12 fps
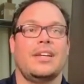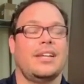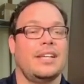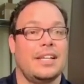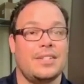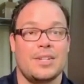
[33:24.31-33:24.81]

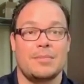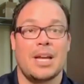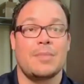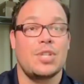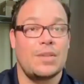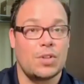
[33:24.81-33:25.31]
And sometimes
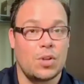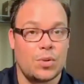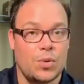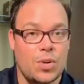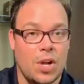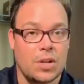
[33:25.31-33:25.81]
you have to go through
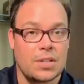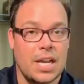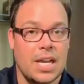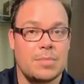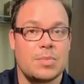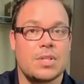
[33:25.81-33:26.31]
dark
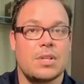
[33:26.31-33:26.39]
times,